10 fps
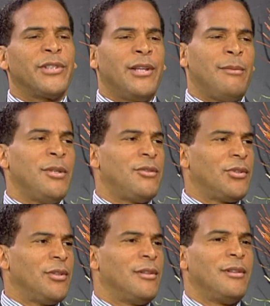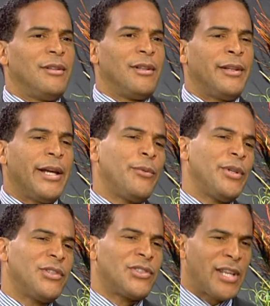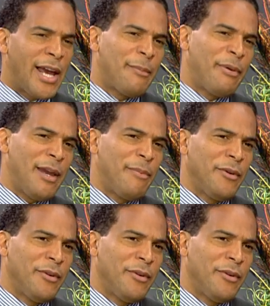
an image. Liquid sandpaper?